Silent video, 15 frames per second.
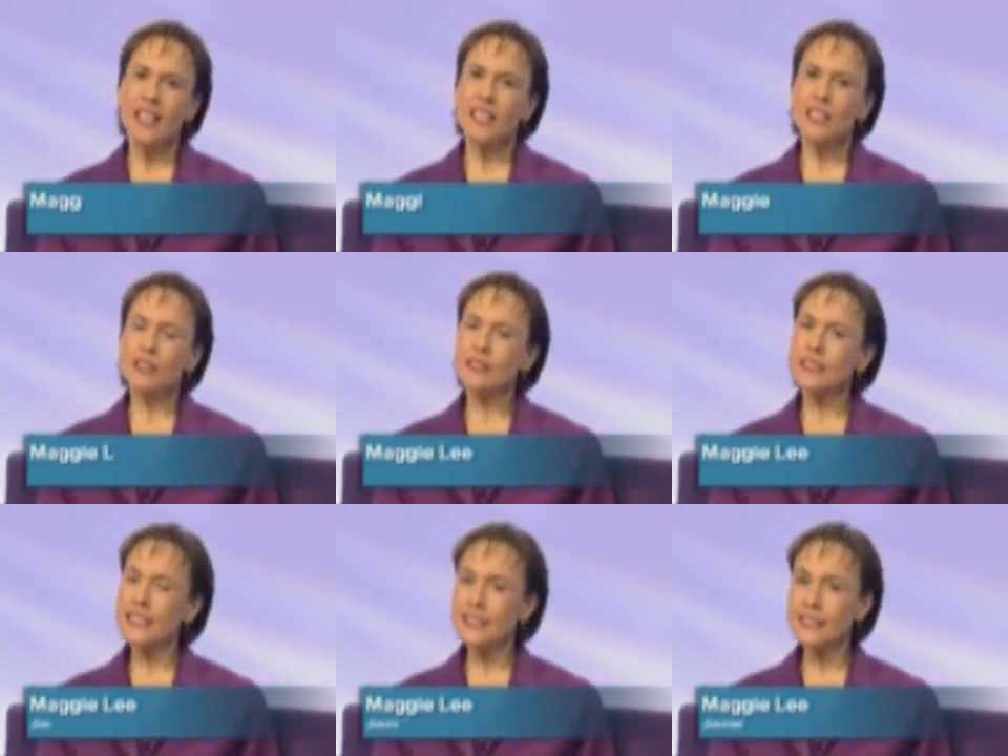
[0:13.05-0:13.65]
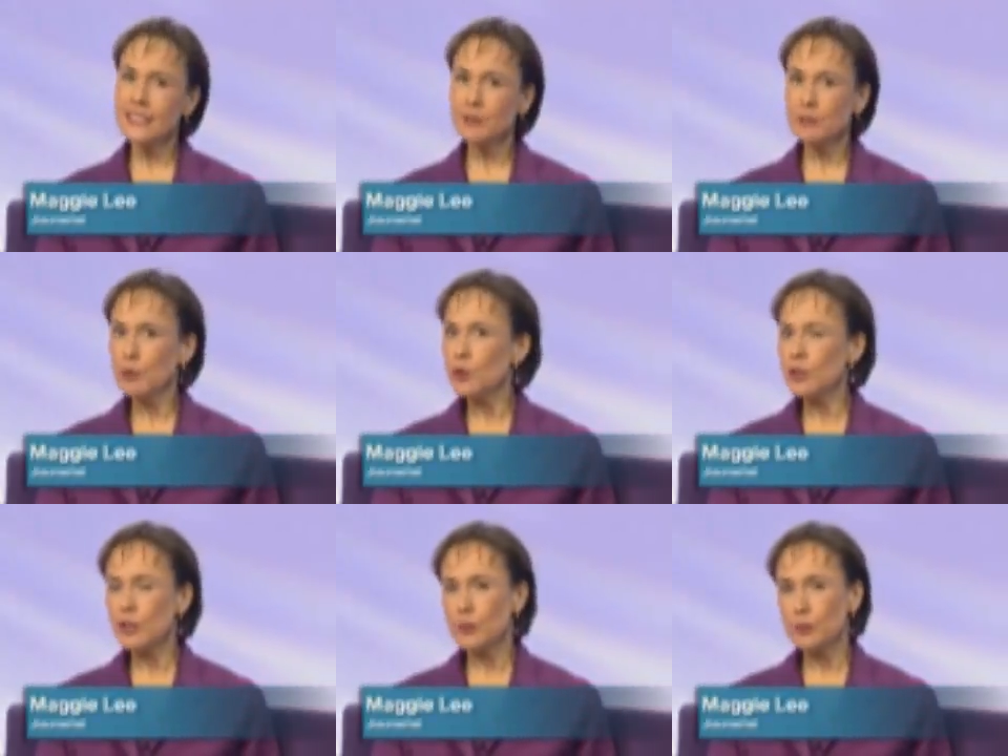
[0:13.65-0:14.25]
Condensing
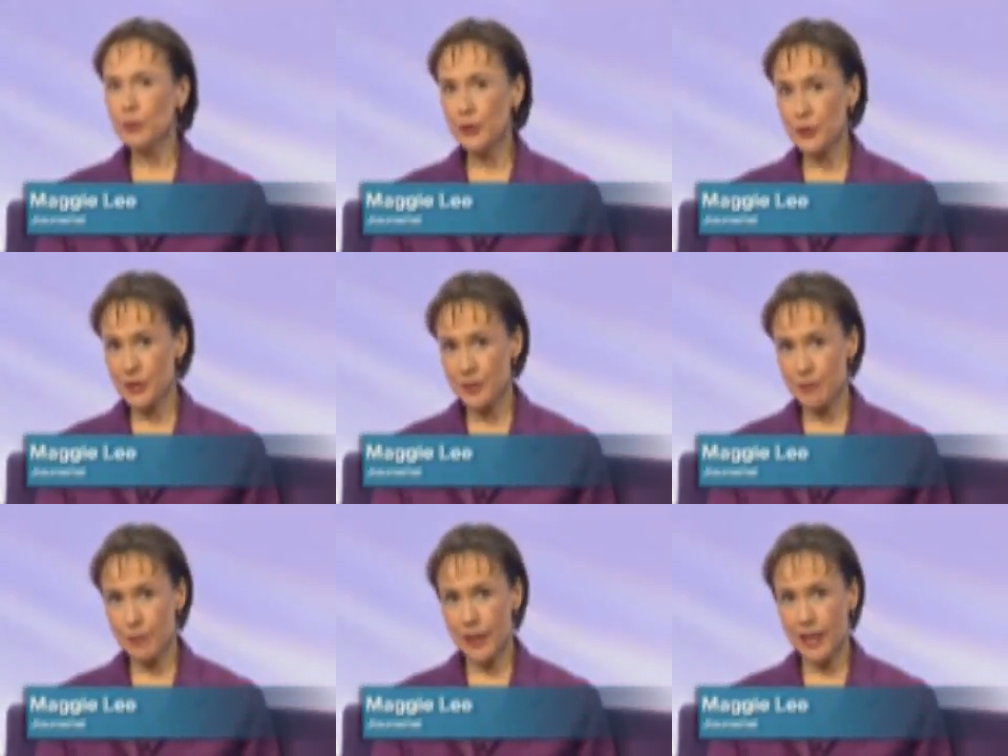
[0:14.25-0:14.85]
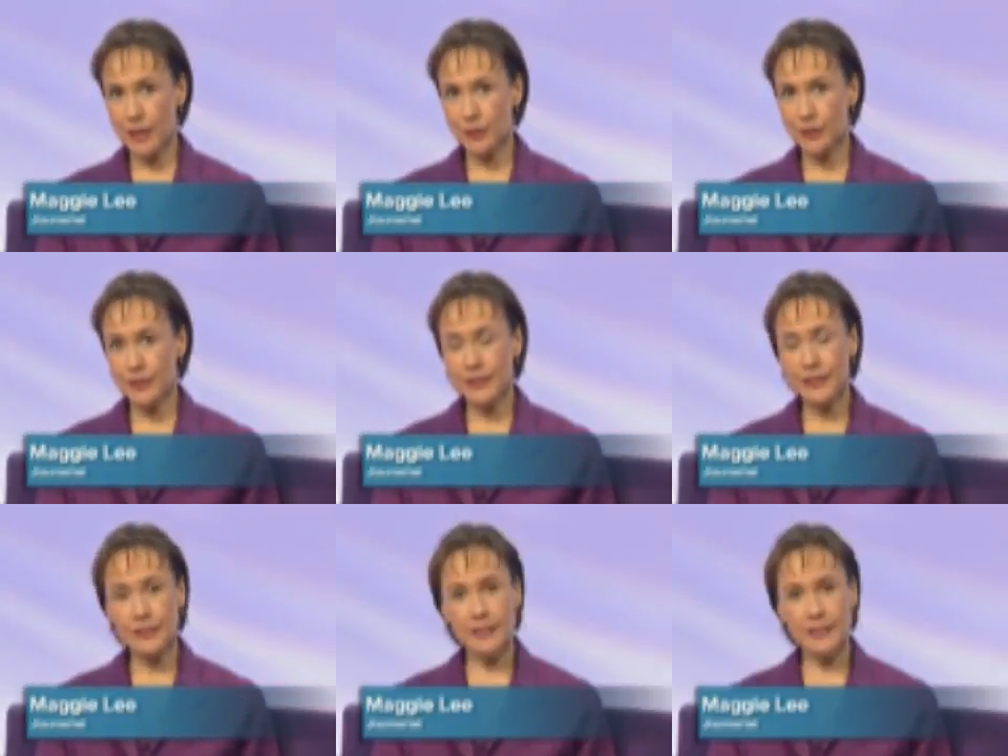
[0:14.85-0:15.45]
more computing power
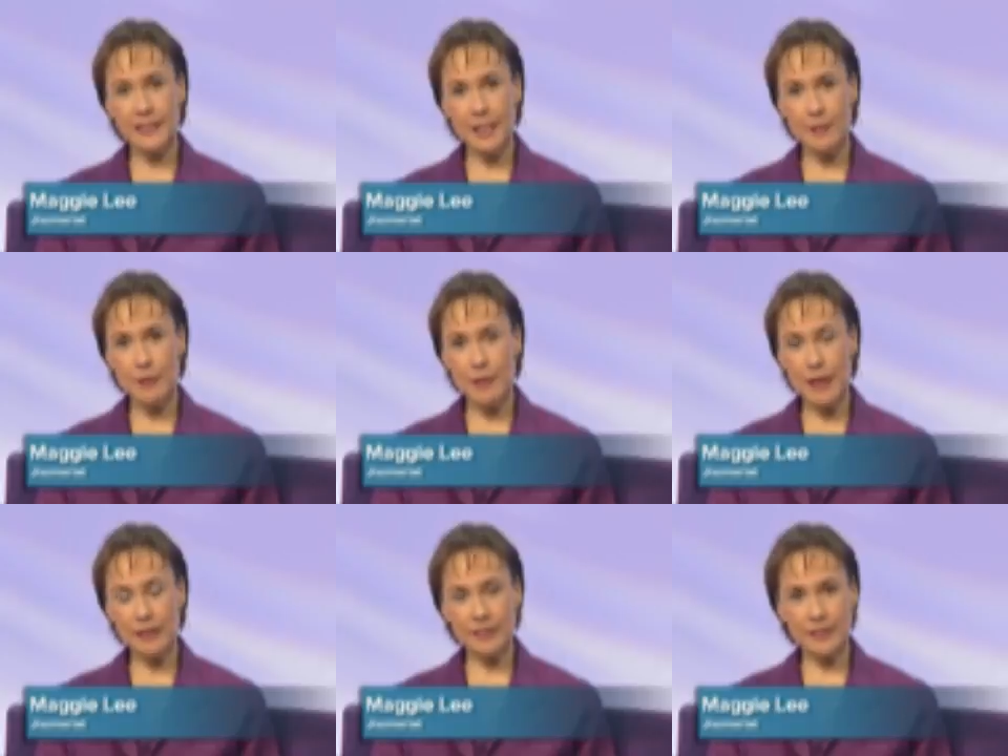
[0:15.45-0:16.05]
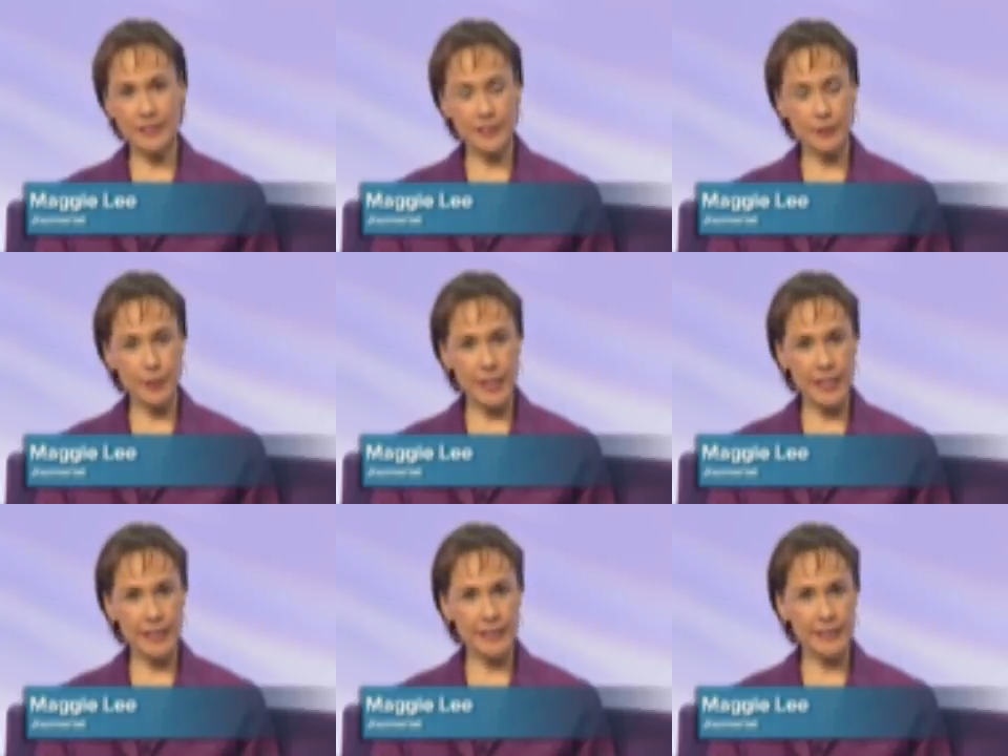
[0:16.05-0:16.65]
into the same amount of
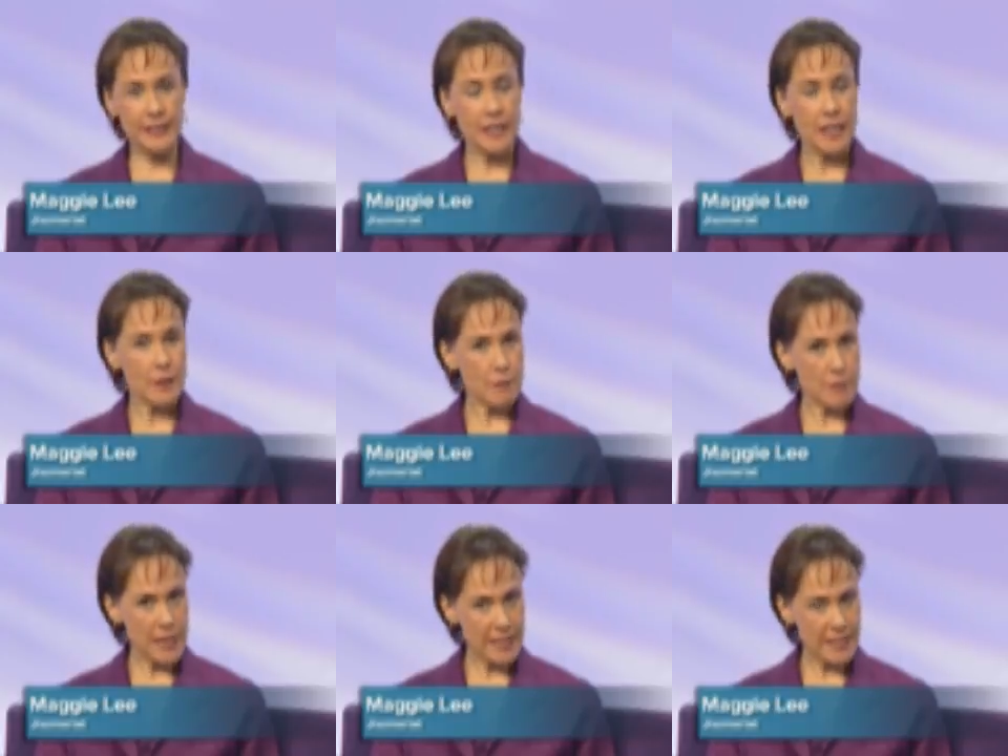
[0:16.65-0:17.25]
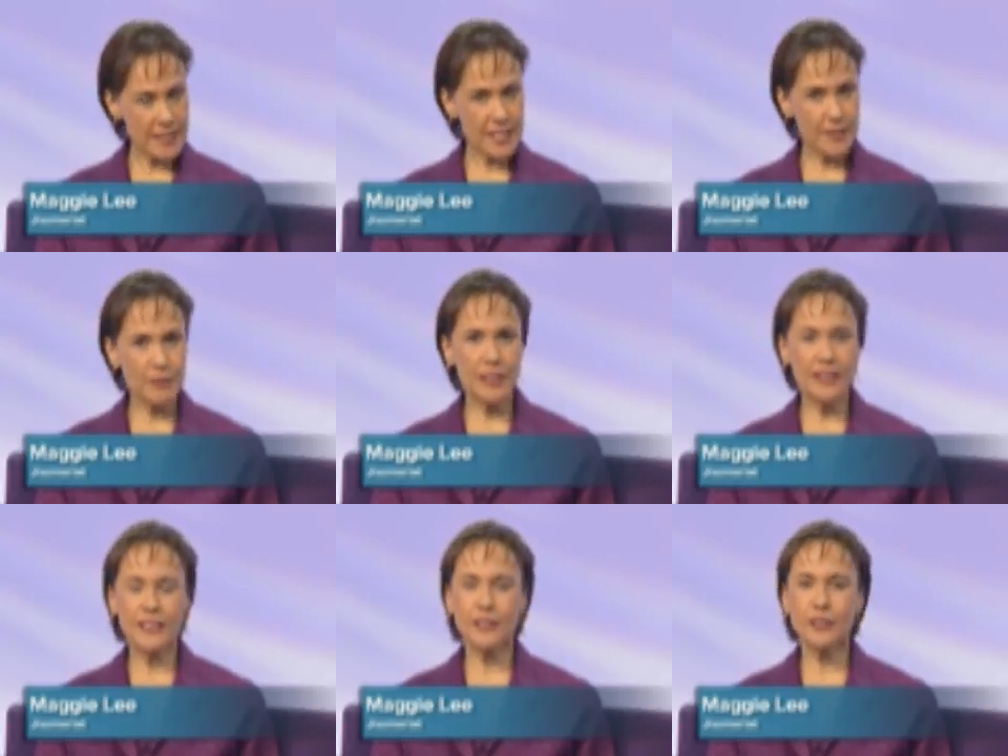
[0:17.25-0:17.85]
space may seem
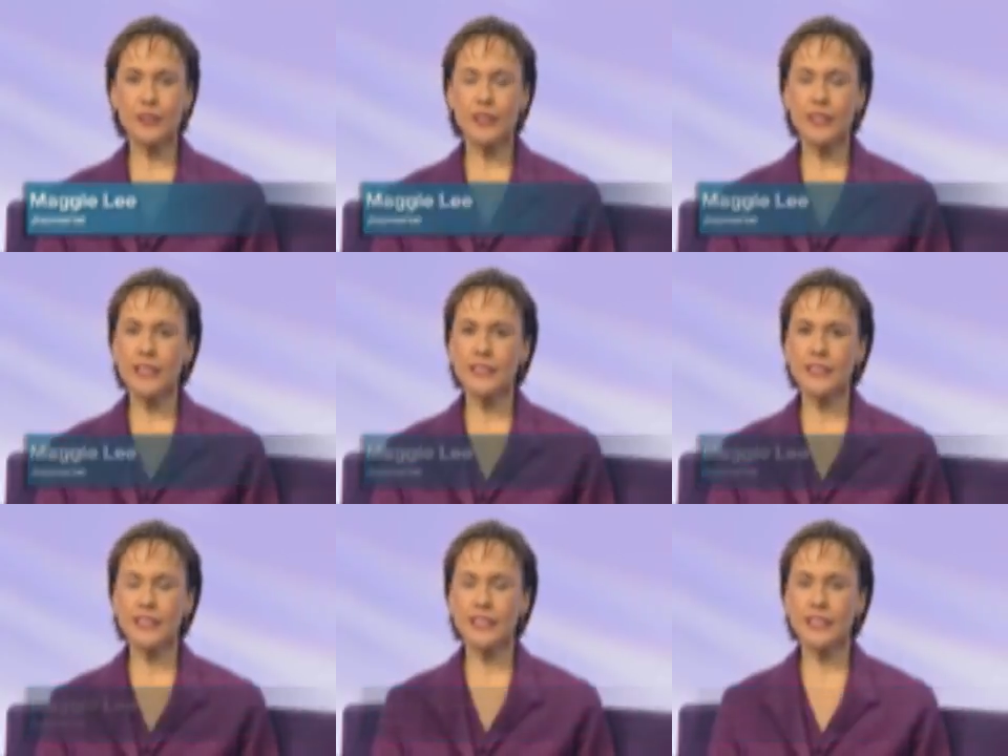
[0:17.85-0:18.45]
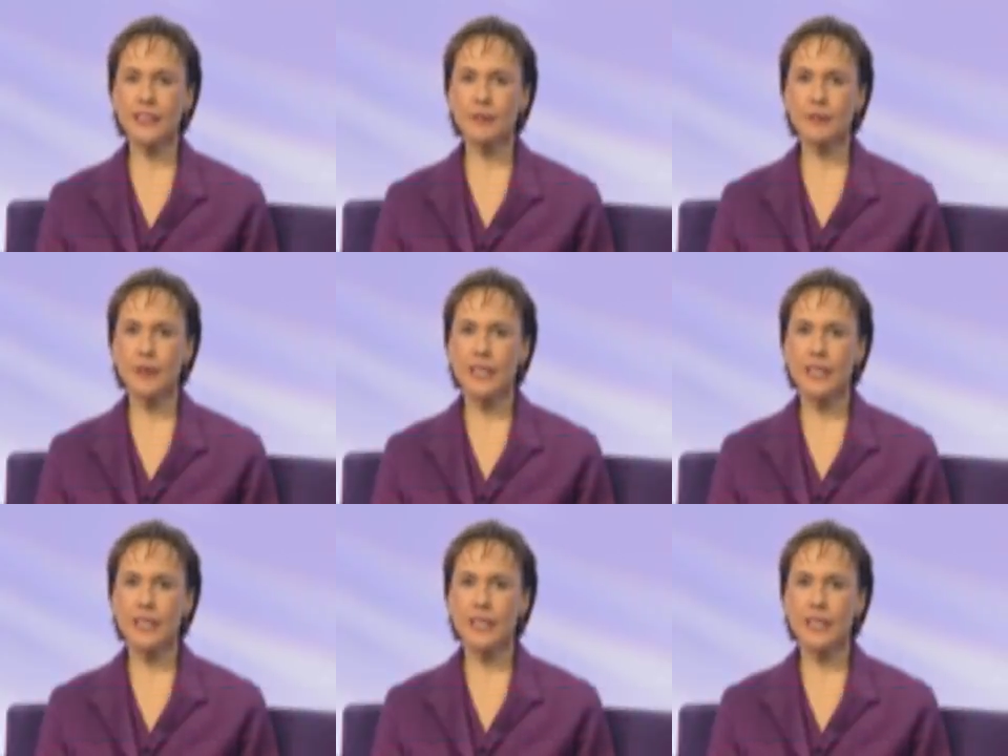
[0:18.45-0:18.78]
like a good idea,